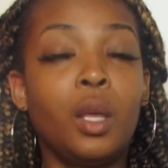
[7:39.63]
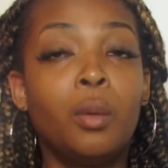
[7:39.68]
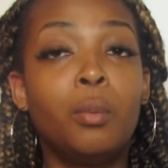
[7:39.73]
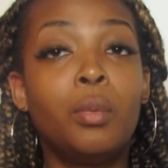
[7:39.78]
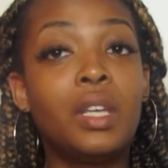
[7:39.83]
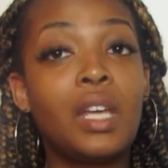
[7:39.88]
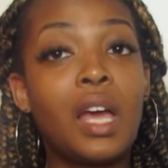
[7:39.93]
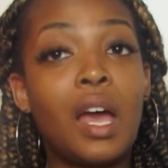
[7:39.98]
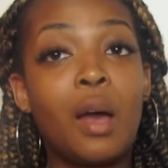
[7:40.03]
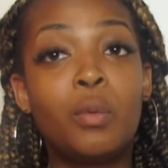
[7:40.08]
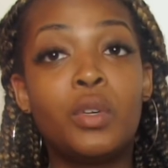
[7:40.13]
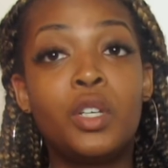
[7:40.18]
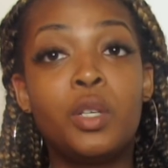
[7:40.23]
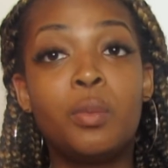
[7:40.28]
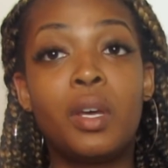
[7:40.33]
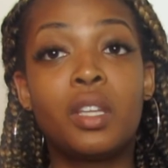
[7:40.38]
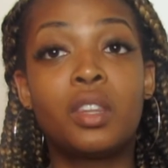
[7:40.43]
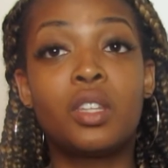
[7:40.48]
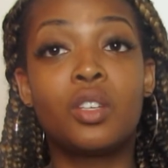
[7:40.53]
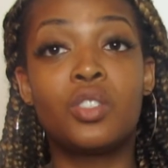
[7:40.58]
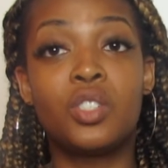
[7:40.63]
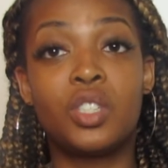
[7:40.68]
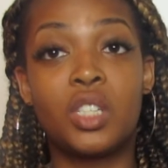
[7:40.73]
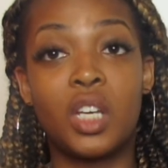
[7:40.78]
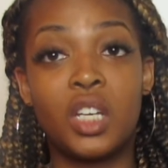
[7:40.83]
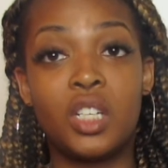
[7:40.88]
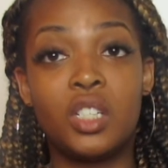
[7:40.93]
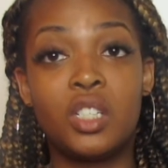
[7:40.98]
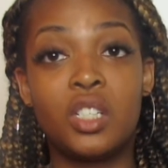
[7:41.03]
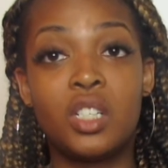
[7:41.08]
But yeah, when you make those
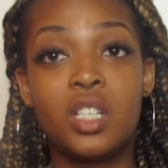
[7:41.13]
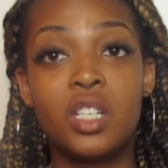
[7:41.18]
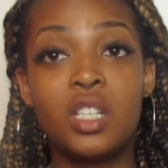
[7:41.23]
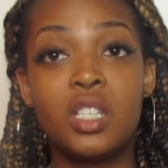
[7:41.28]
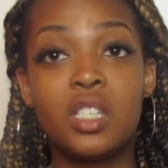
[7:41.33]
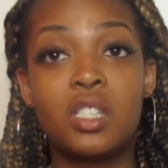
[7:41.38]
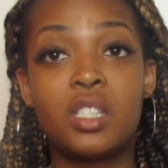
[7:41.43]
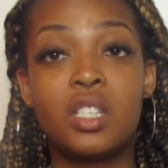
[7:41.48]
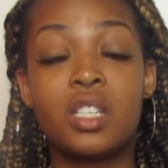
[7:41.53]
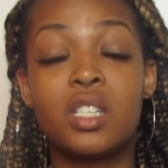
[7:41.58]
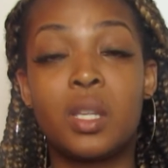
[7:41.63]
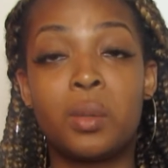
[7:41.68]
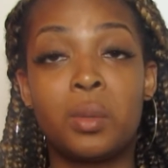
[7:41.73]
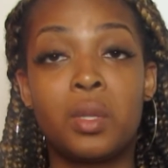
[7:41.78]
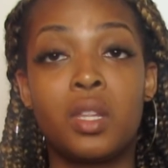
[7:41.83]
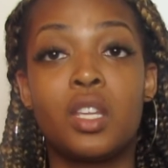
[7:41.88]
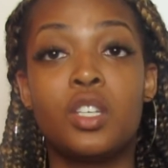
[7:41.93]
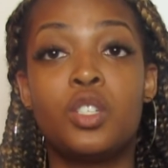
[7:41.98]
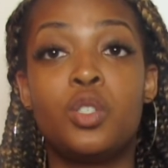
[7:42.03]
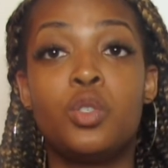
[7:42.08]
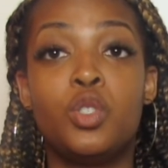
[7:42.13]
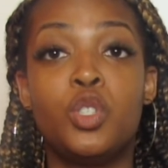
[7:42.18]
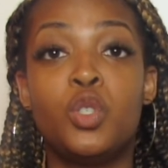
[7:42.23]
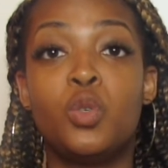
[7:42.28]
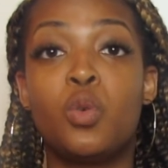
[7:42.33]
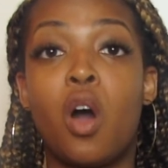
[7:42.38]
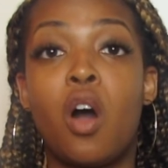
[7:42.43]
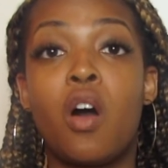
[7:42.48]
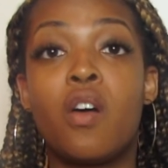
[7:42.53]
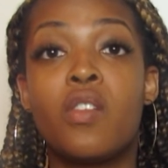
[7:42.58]
changes to something that you
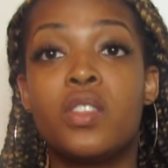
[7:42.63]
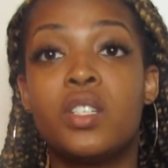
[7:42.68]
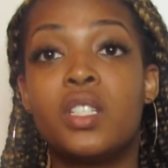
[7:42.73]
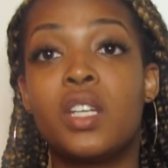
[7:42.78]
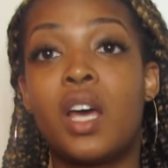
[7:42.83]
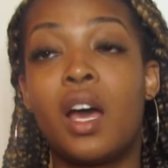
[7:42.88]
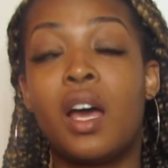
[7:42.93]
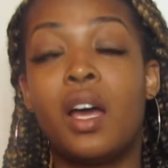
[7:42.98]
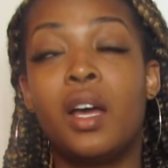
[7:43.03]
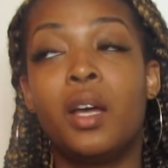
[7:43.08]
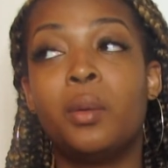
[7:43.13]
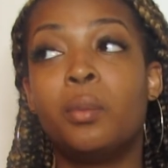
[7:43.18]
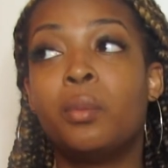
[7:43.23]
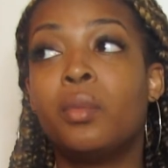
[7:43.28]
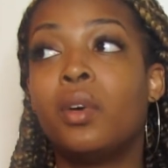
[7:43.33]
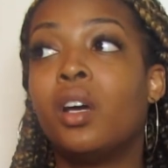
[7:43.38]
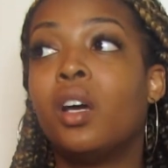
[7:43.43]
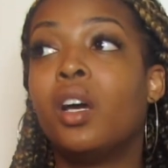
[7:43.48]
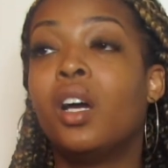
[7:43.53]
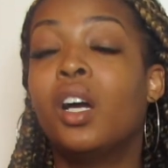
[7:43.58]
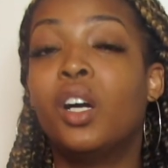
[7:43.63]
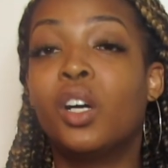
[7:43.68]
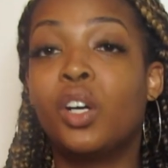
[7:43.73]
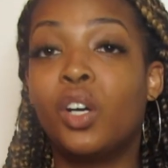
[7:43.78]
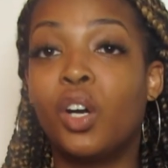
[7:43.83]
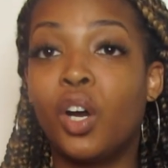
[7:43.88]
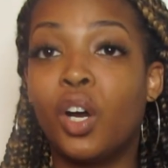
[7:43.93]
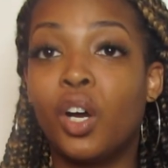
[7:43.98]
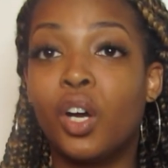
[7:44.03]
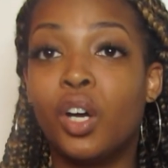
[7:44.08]
do all the time,
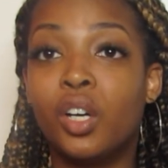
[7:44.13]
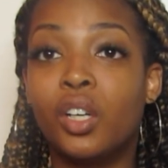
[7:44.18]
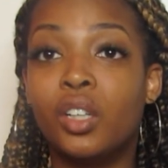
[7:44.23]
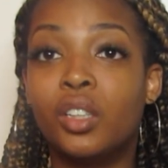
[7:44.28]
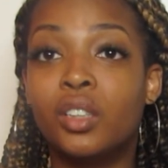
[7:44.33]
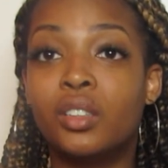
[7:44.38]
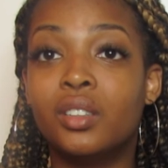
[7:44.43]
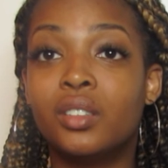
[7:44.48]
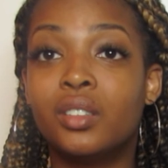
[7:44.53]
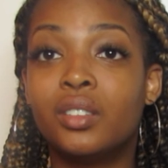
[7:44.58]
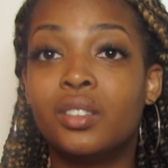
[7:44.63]
girl,